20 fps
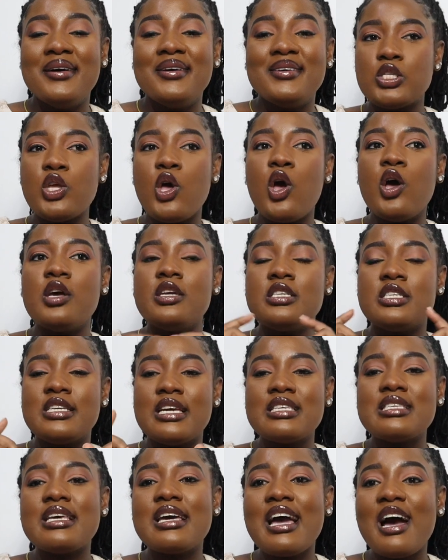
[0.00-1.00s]
So
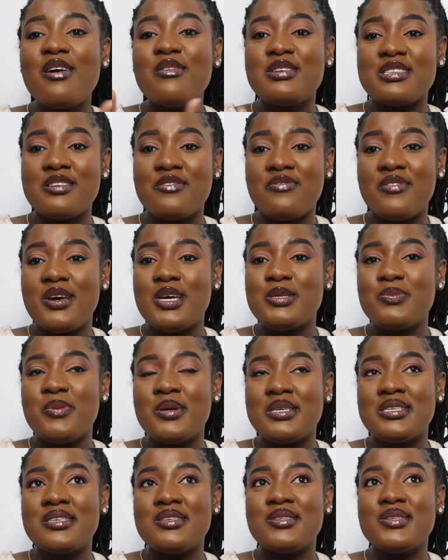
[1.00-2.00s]
Jessica was the first
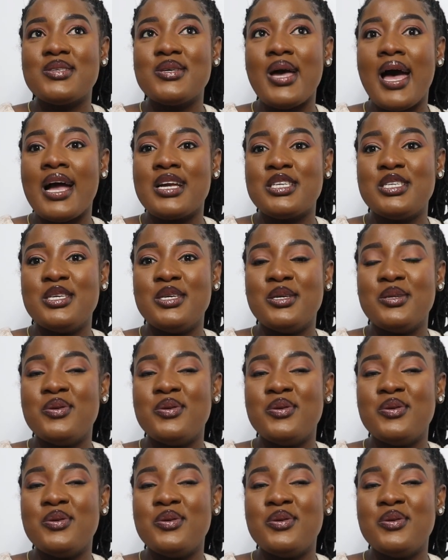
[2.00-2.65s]
person to actually,